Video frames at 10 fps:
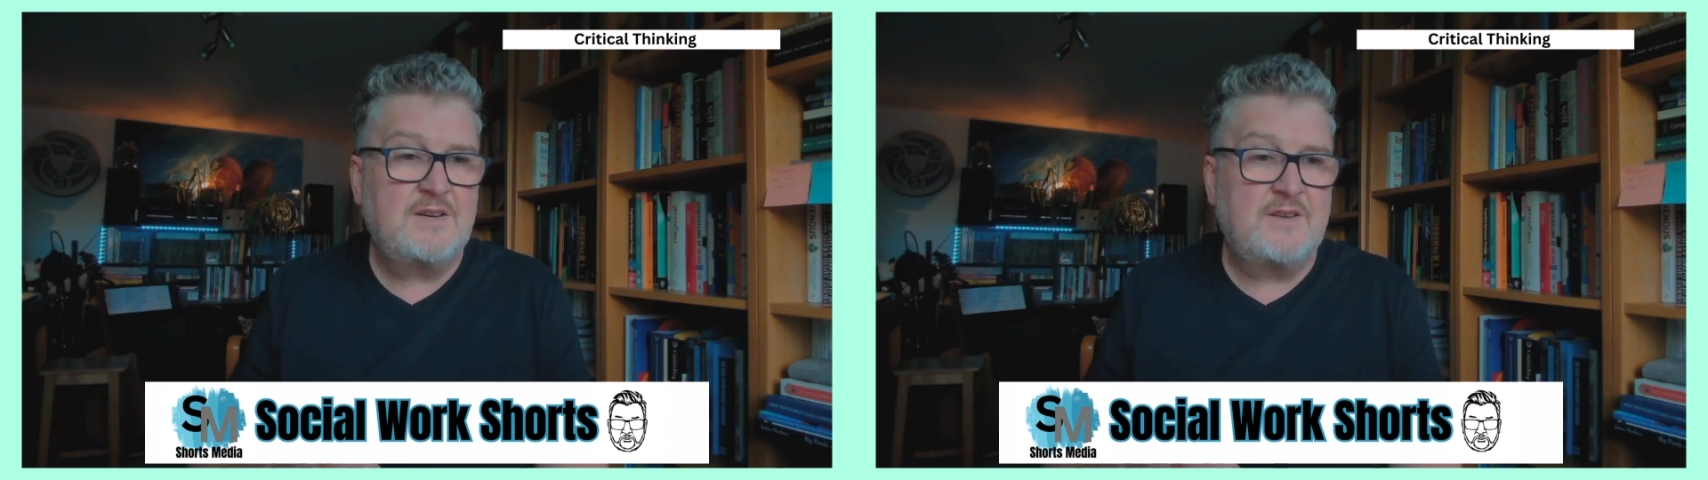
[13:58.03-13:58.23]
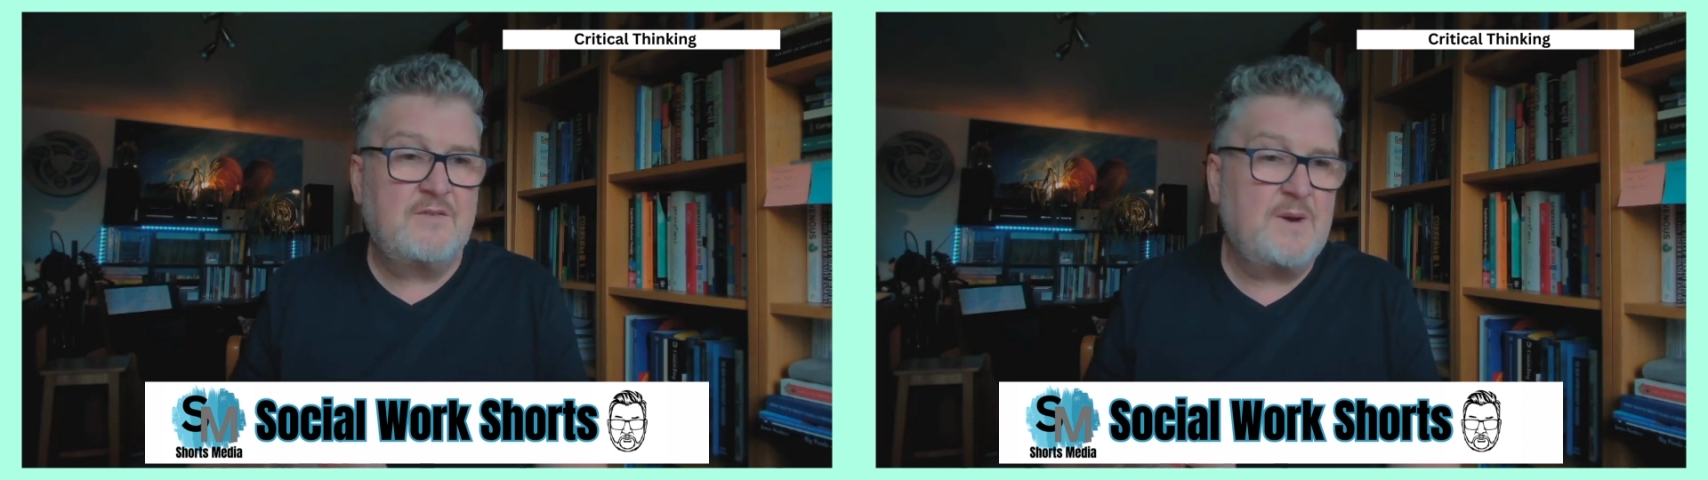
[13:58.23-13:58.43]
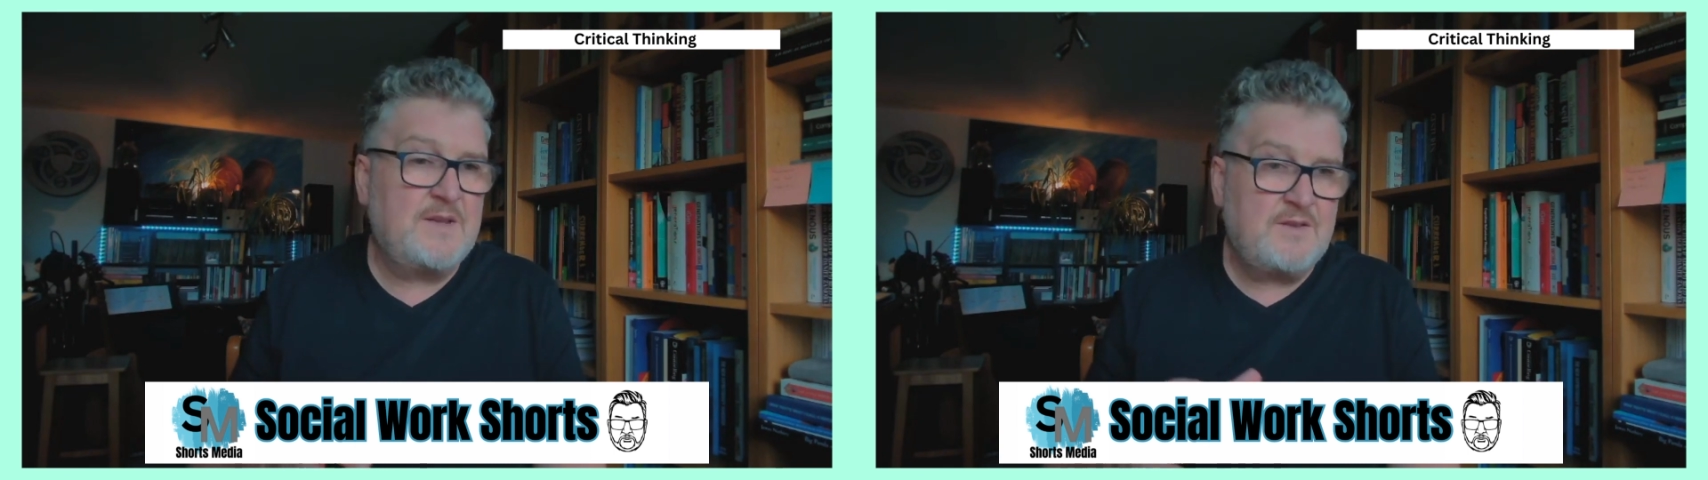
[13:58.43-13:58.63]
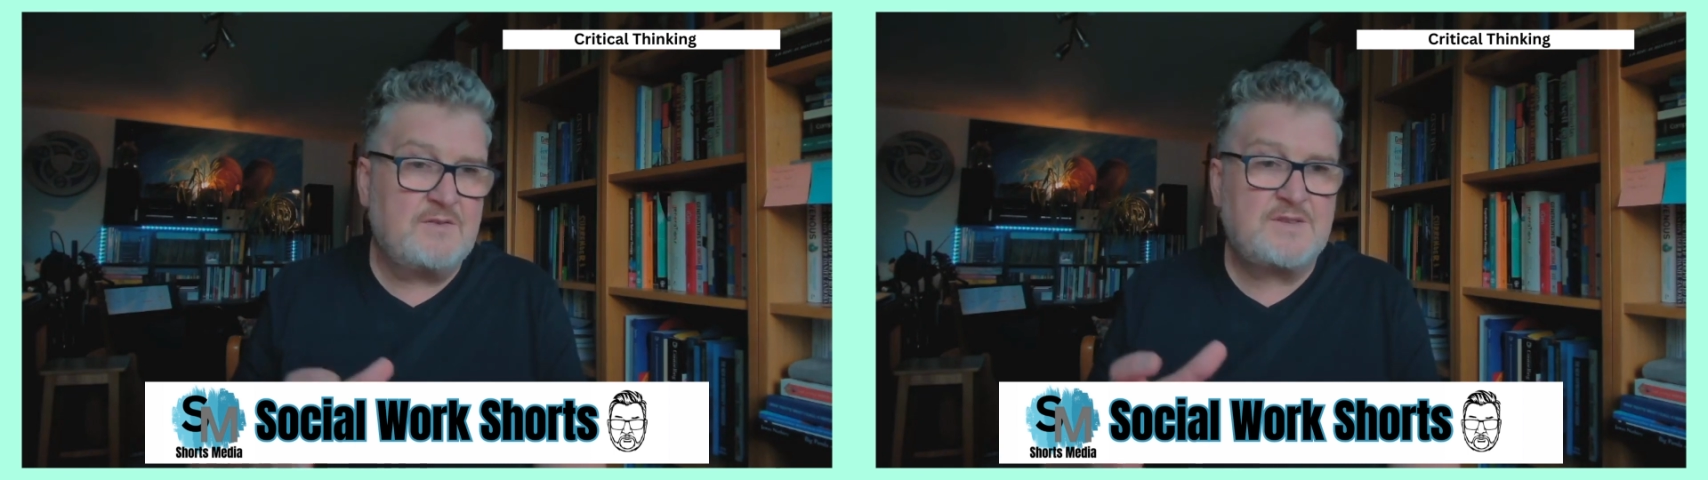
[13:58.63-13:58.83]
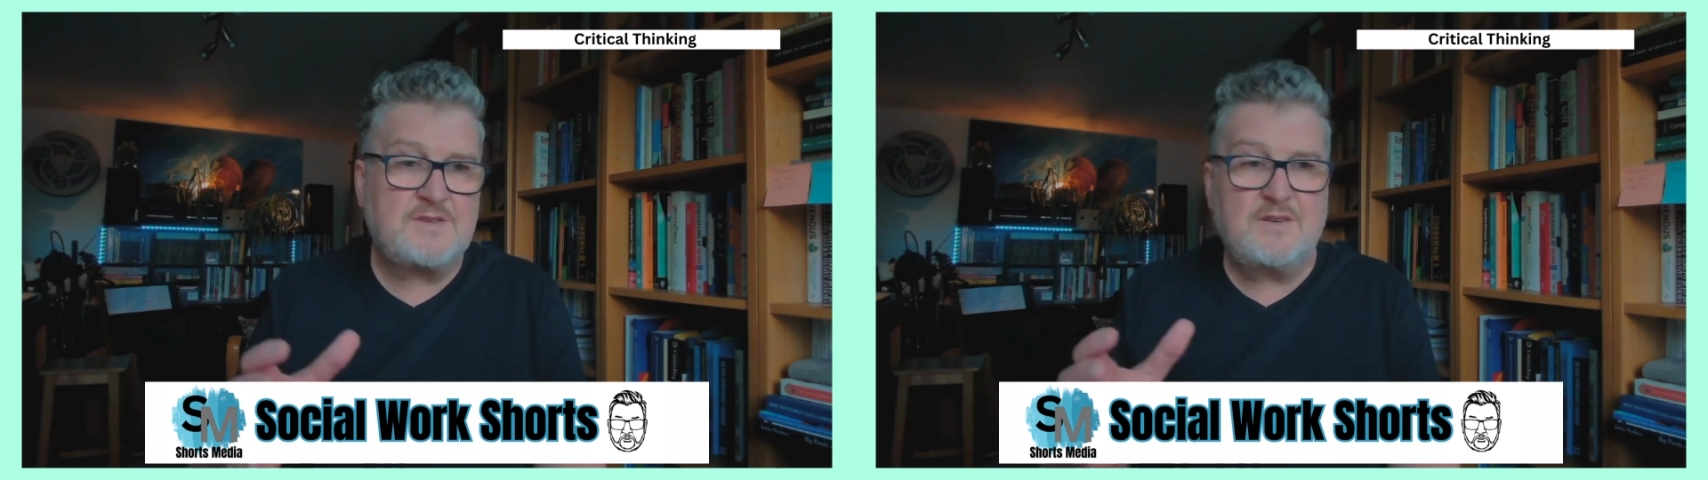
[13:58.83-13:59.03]
Never mind the
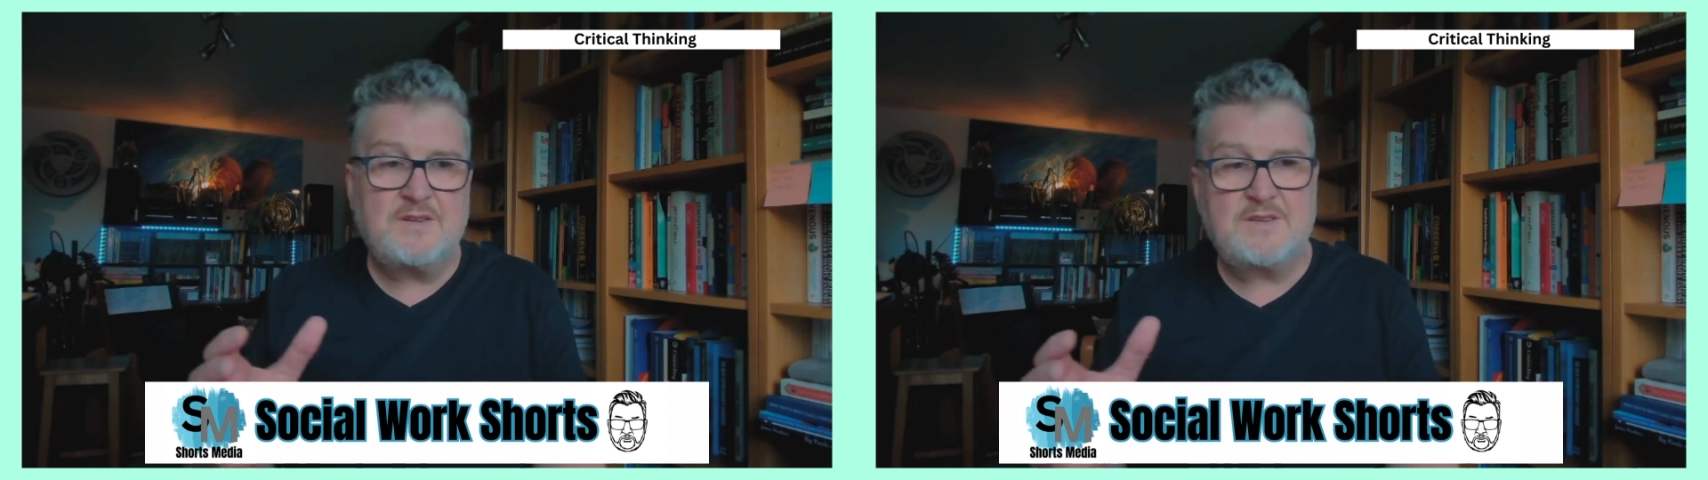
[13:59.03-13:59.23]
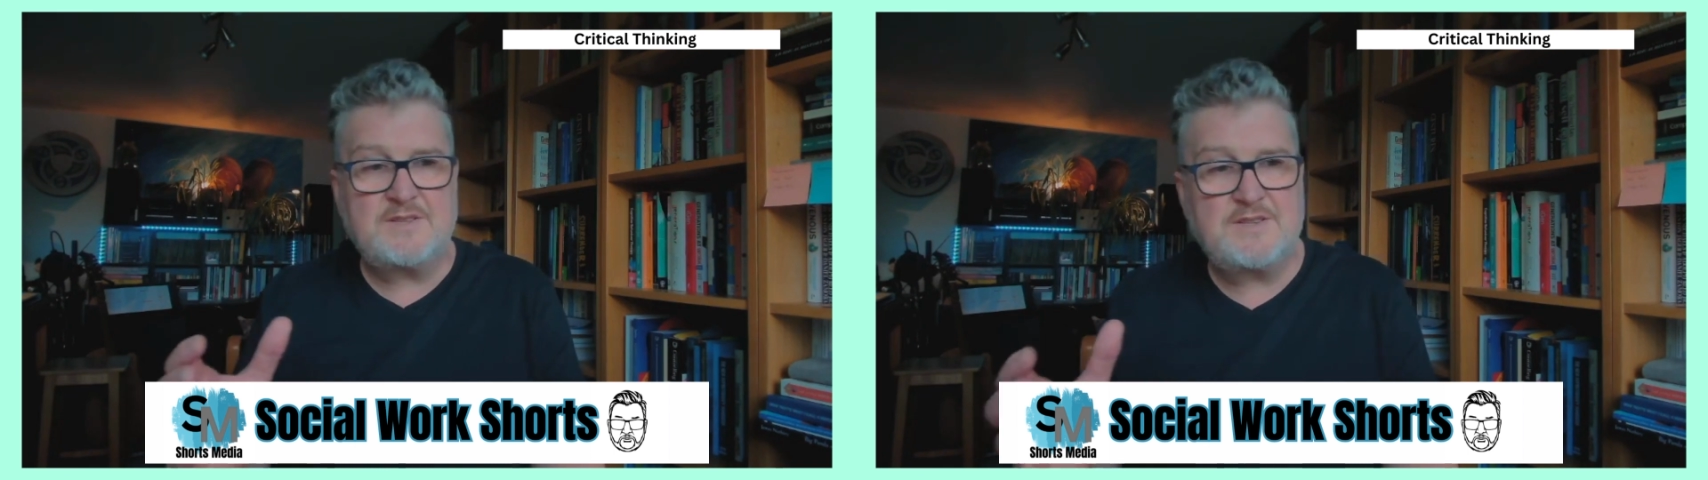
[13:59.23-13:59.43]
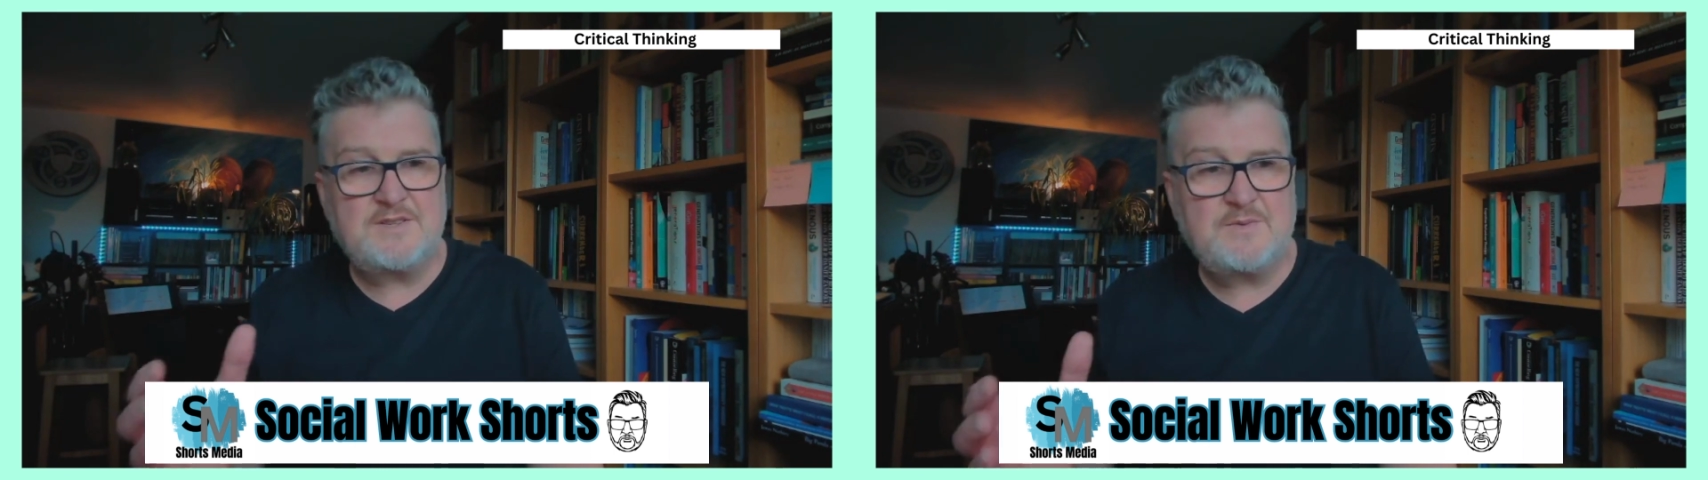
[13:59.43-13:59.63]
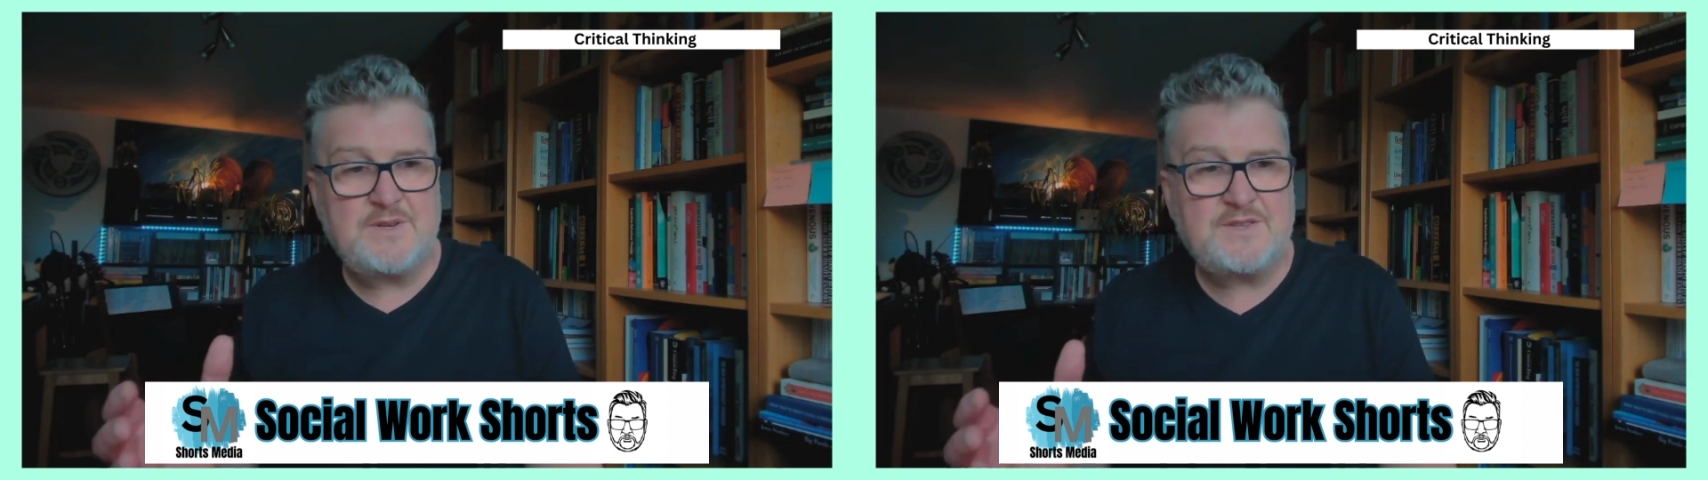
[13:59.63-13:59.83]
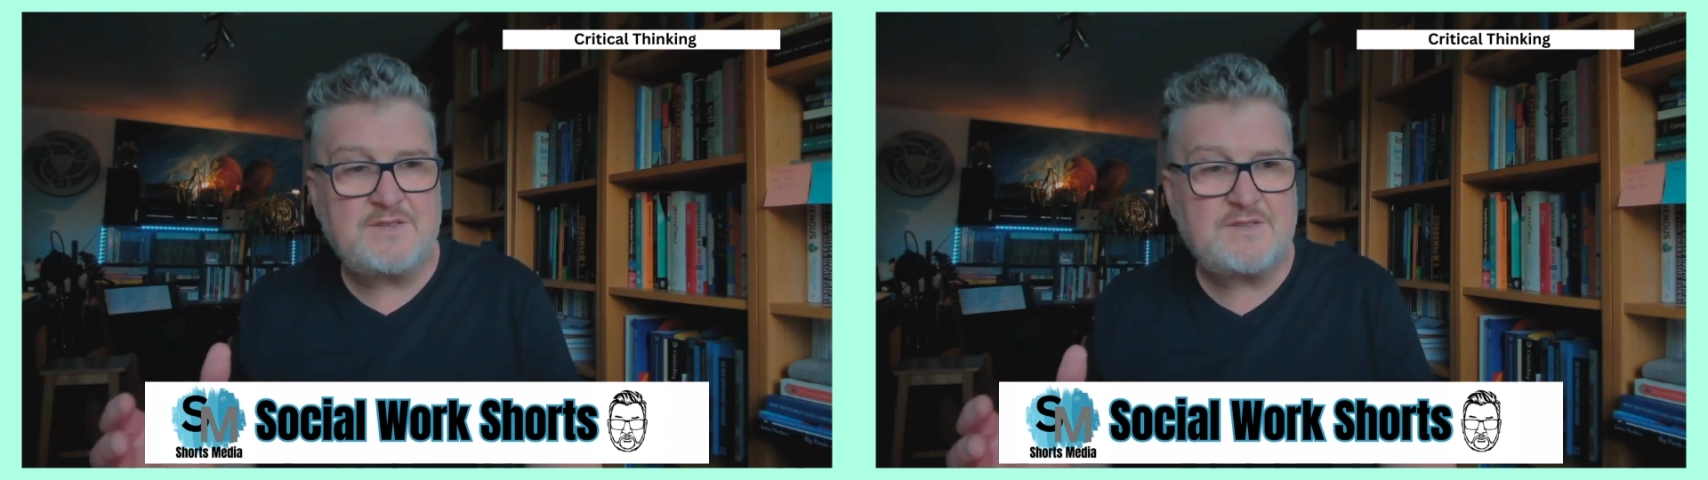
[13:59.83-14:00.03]
uncertainty in
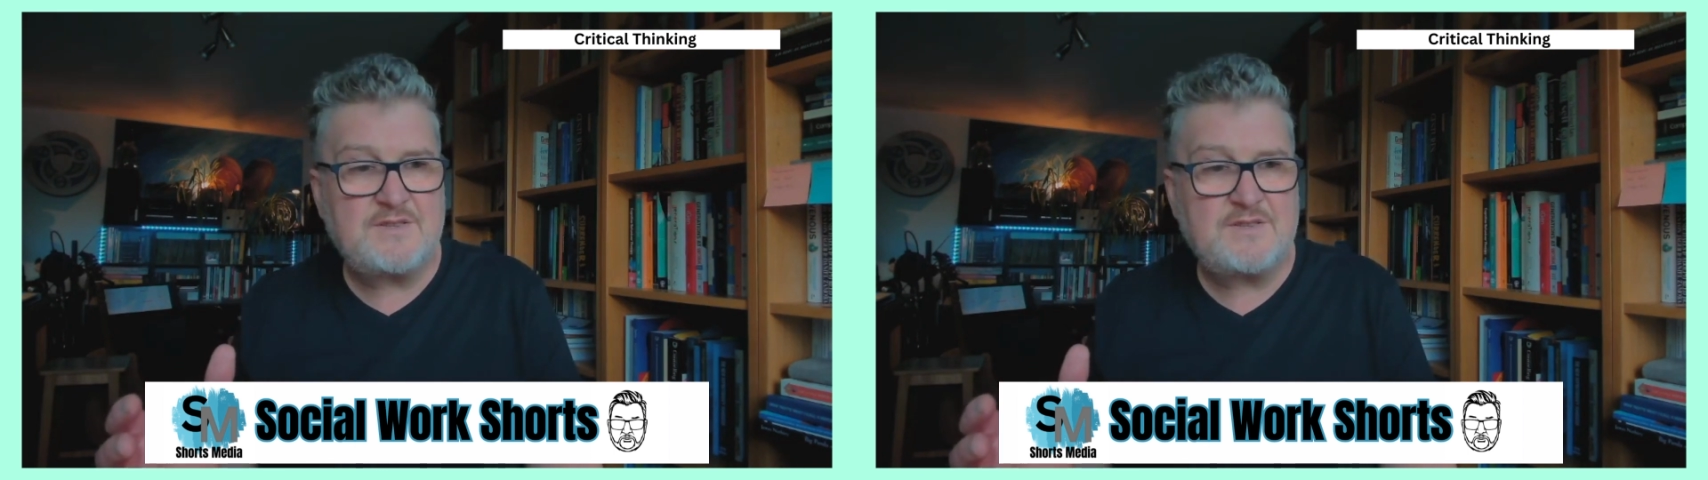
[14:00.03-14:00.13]
situations,